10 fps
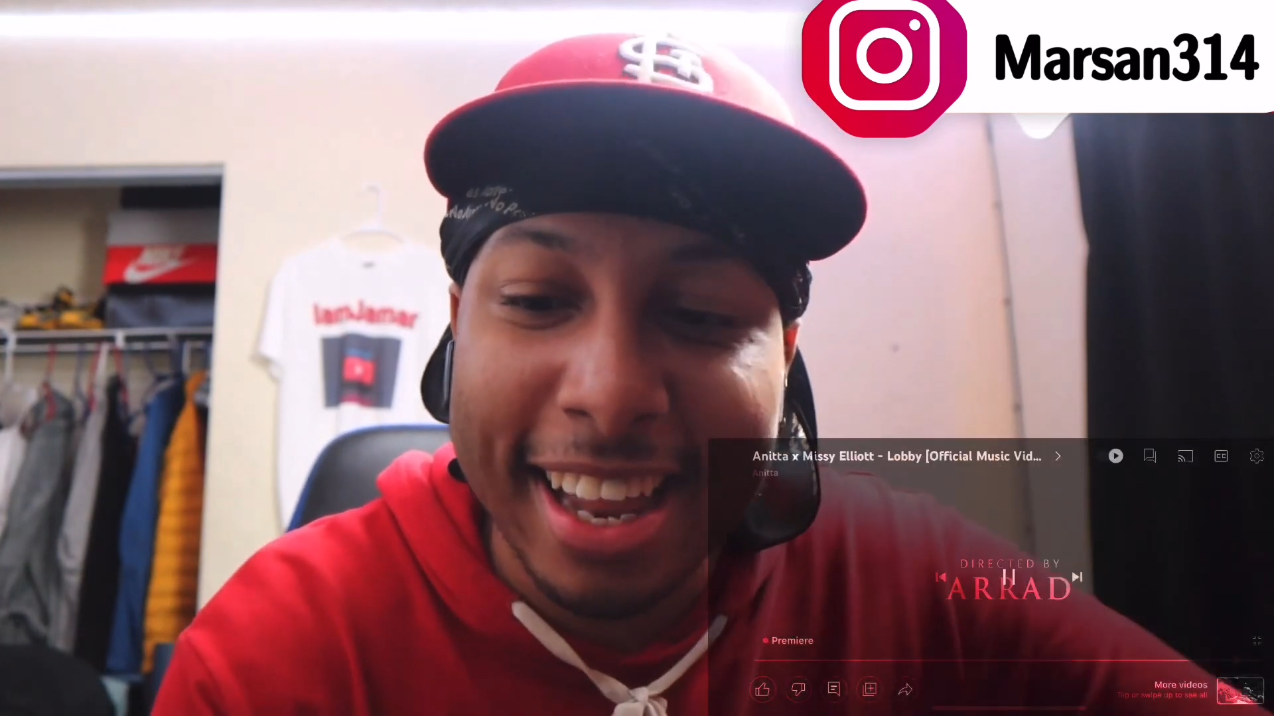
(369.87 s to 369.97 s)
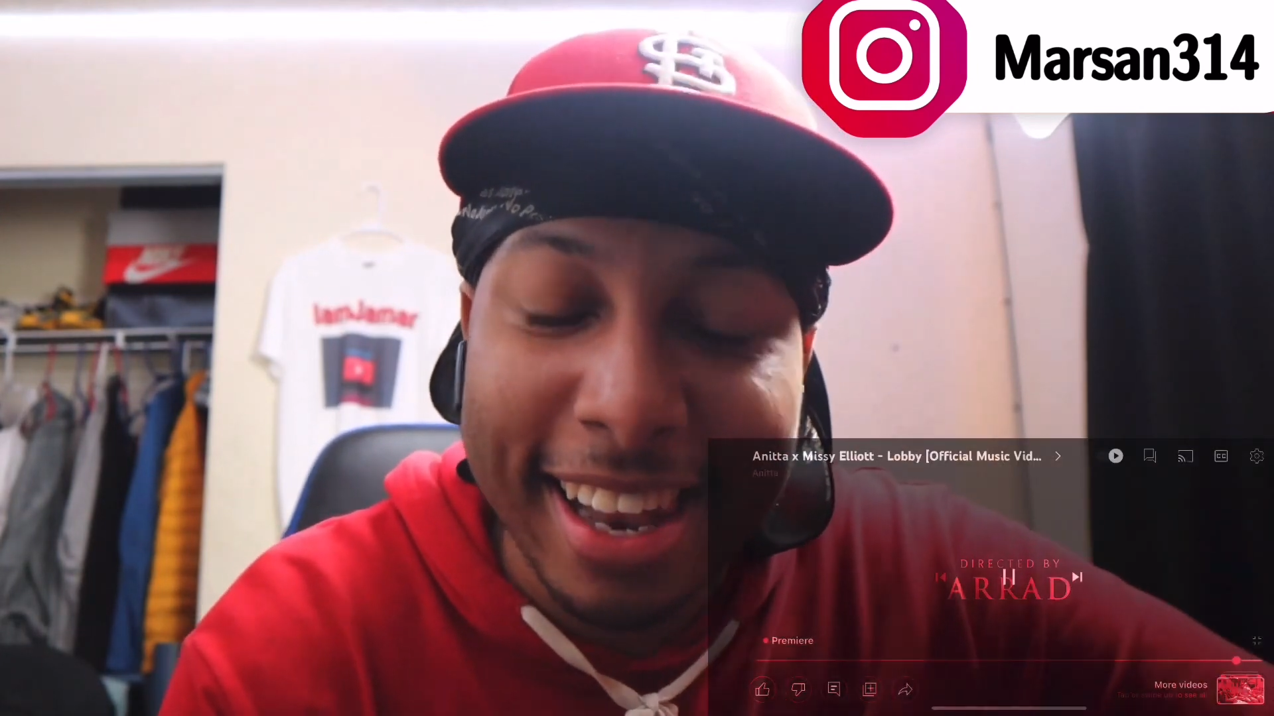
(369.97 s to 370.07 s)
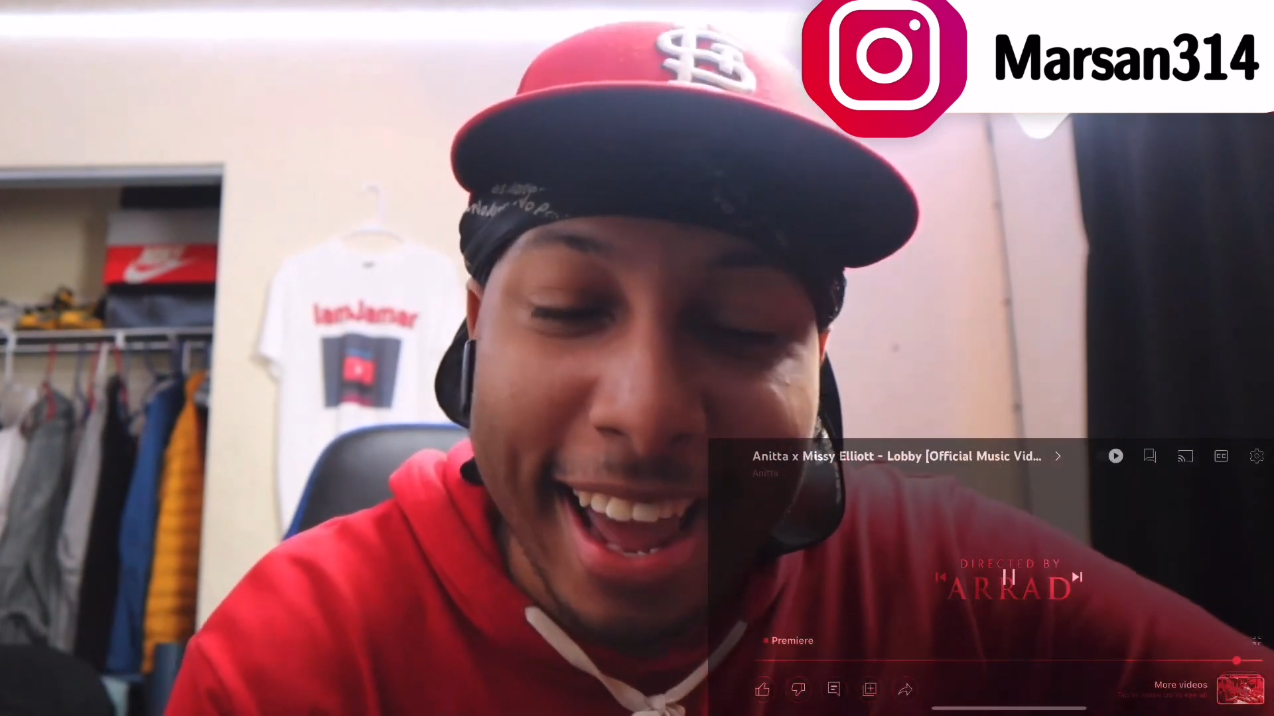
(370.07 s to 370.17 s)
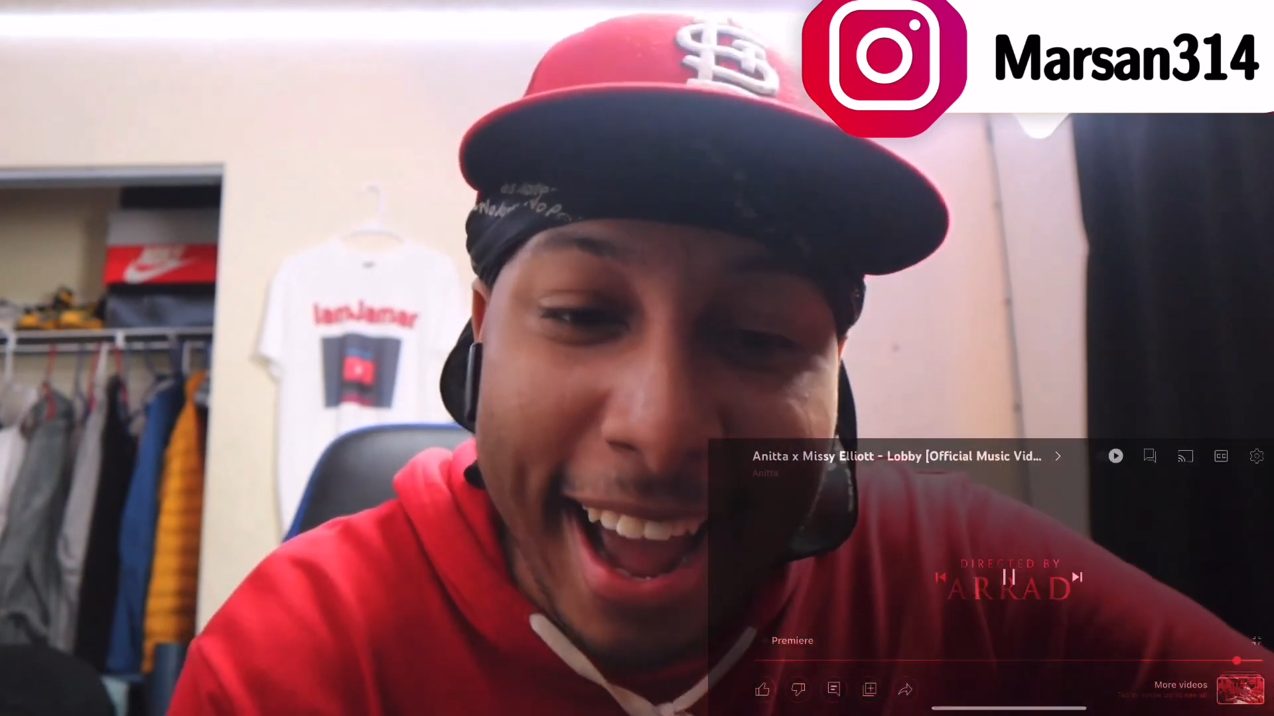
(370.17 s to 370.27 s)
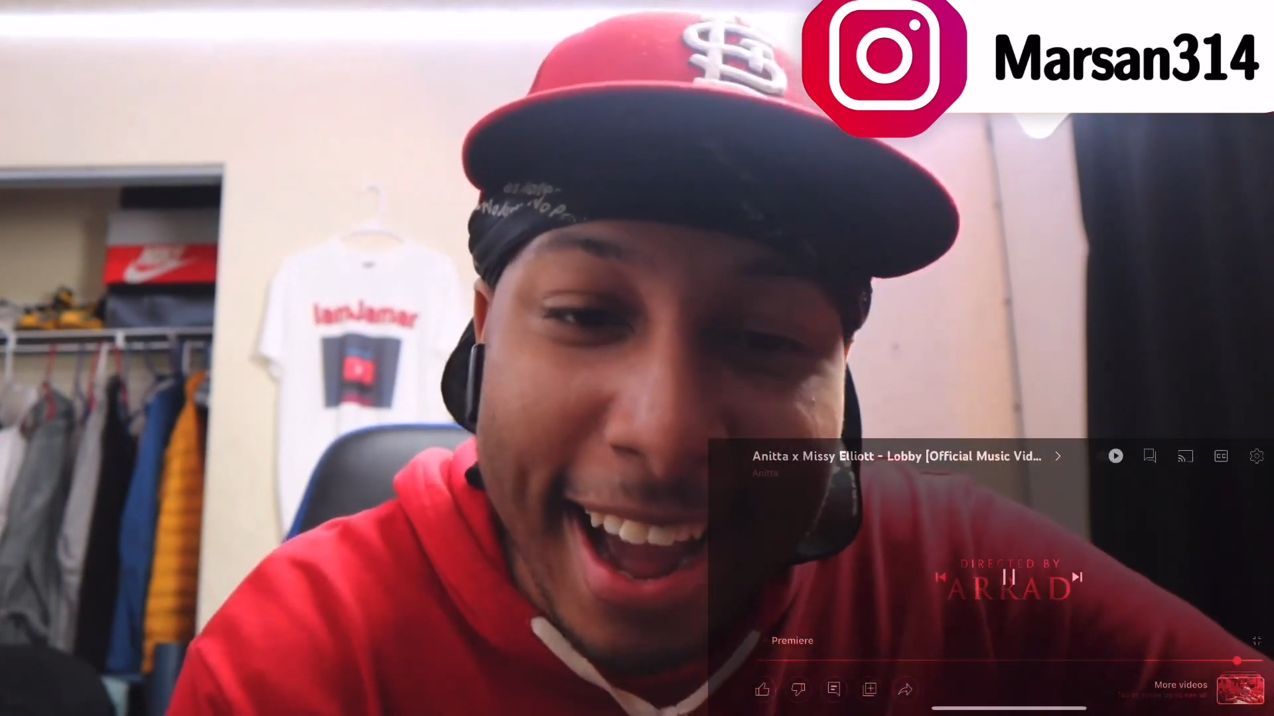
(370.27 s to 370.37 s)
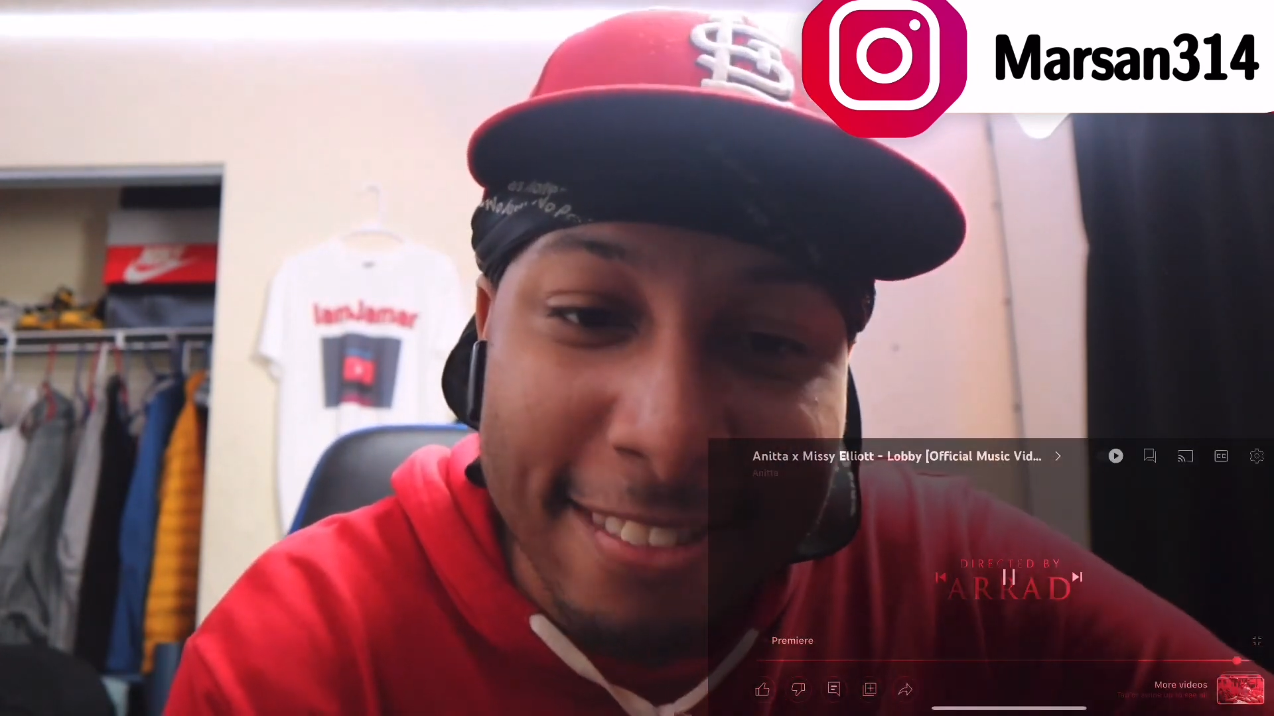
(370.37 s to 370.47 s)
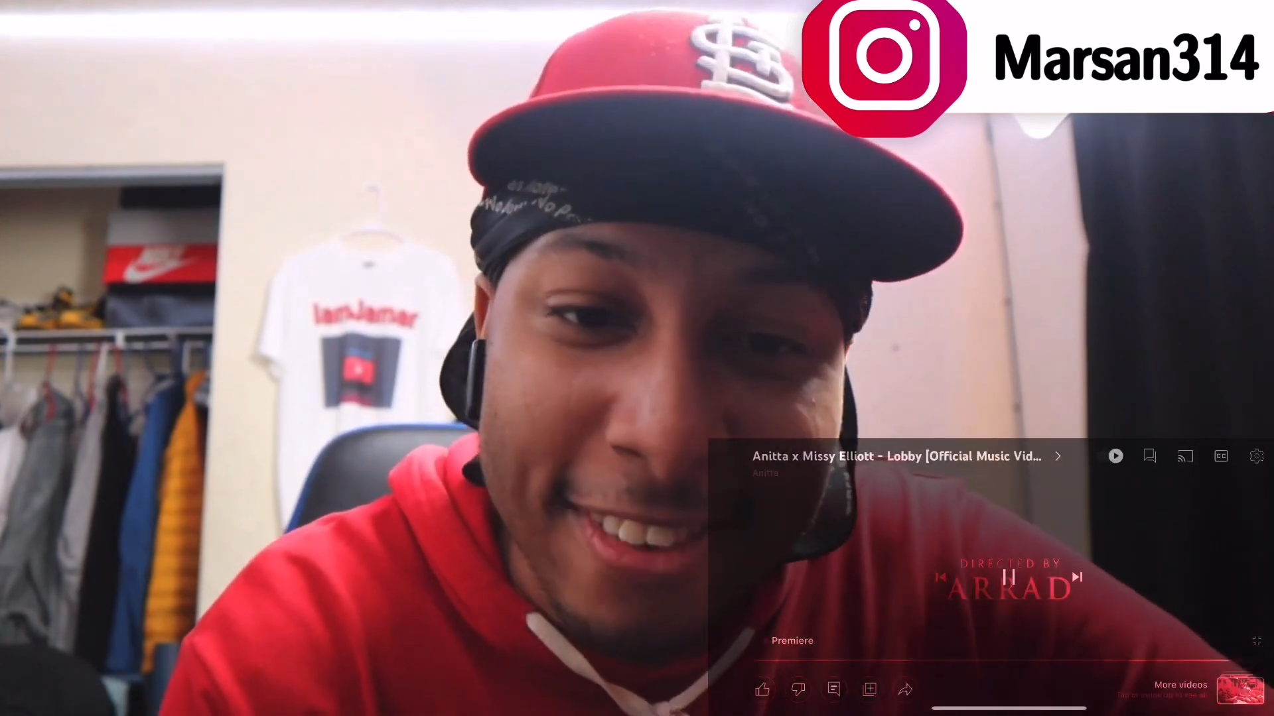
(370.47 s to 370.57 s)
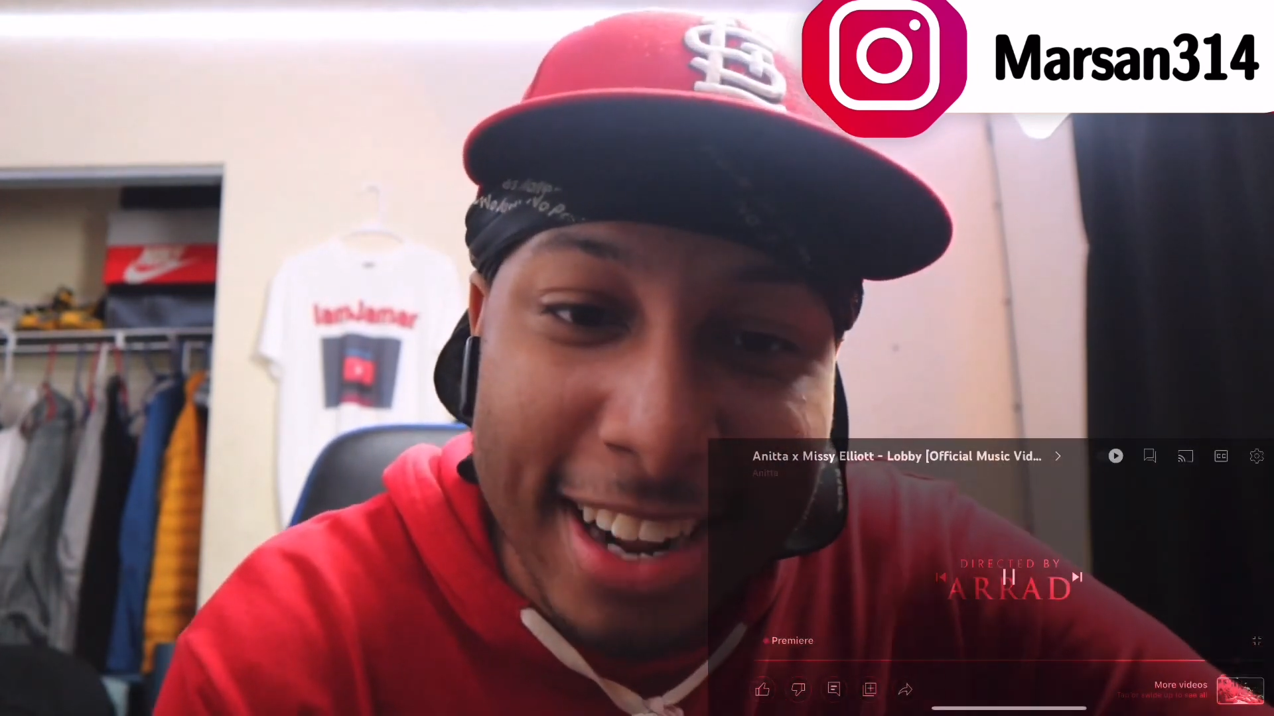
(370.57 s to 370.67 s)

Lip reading: collab